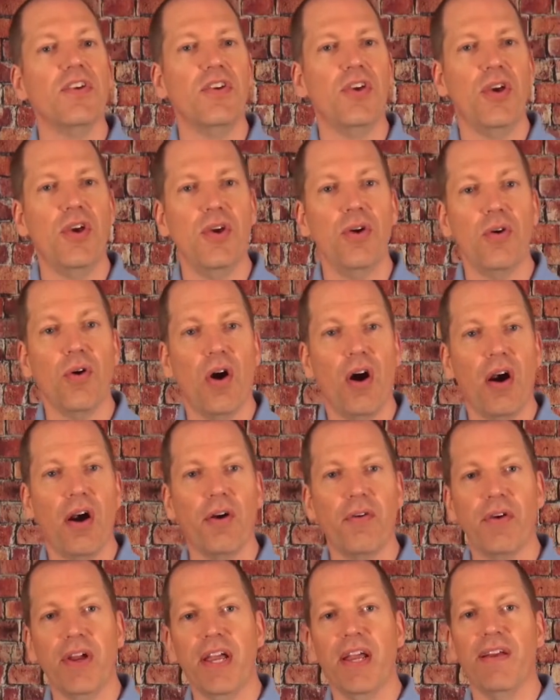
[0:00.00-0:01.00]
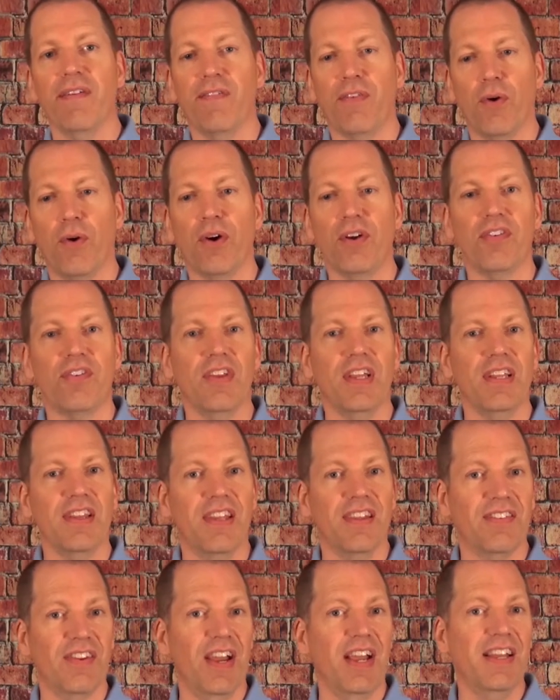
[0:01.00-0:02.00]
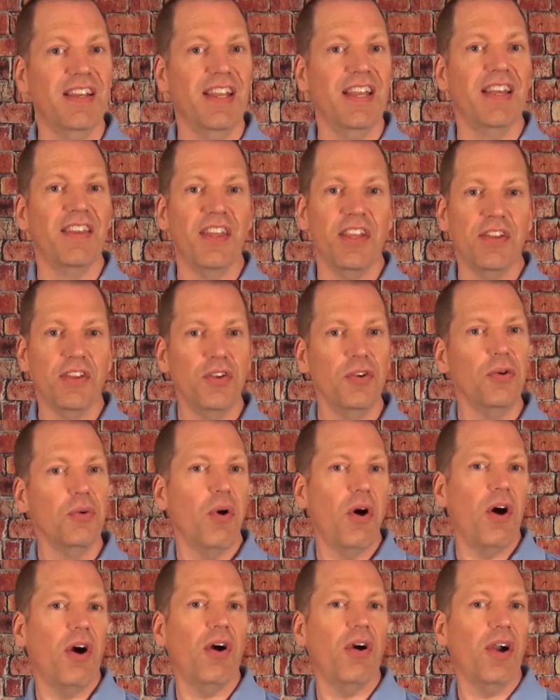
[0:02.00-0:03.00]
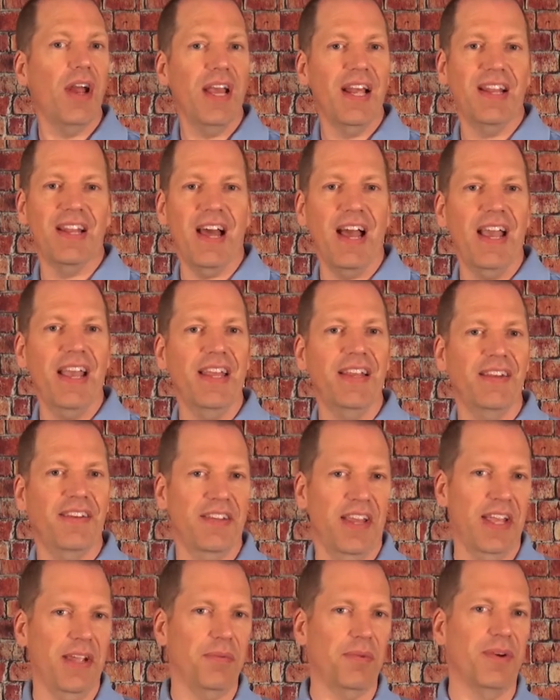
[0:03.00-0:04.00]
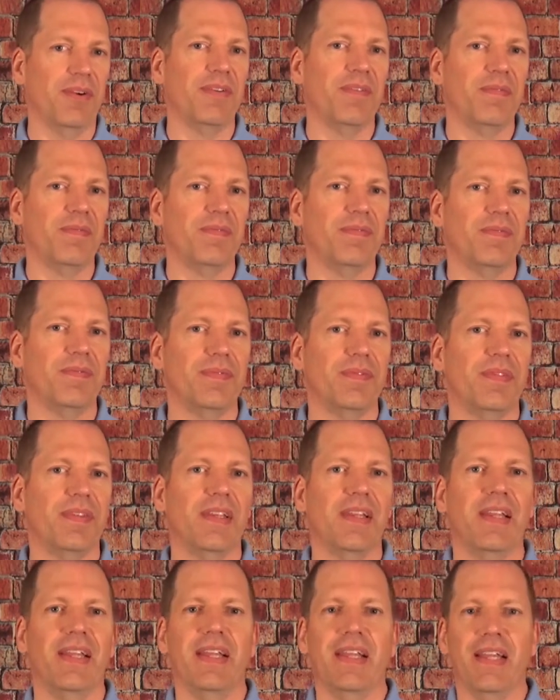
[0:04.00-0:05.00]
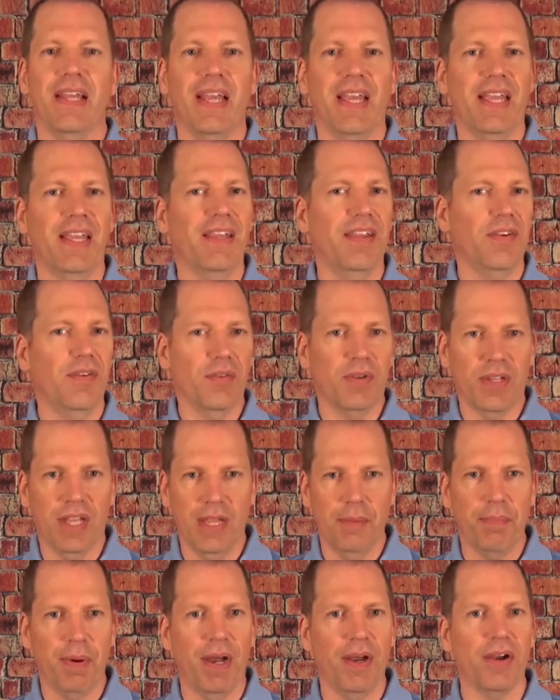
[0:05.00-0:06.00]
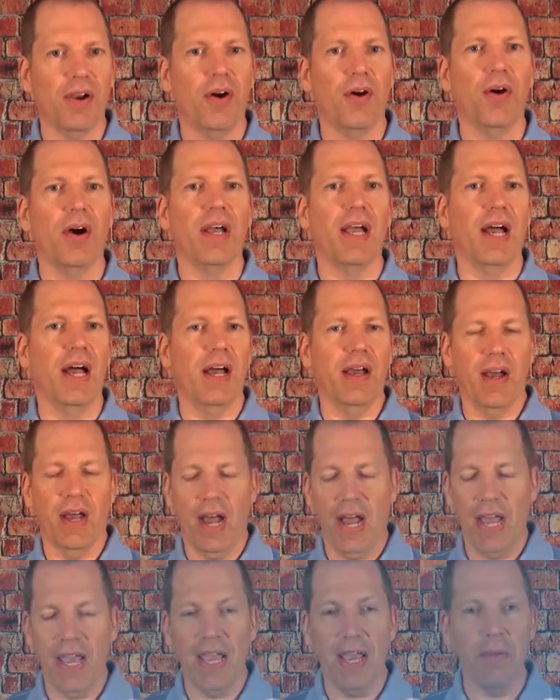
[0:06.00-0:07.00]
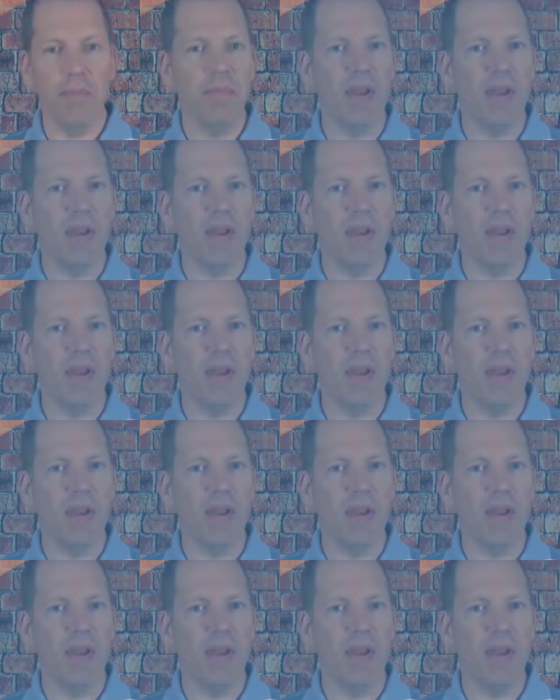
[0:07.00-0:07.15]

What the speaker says: you are reinforcing this idea that you are a lion tamer. You keep on going. I am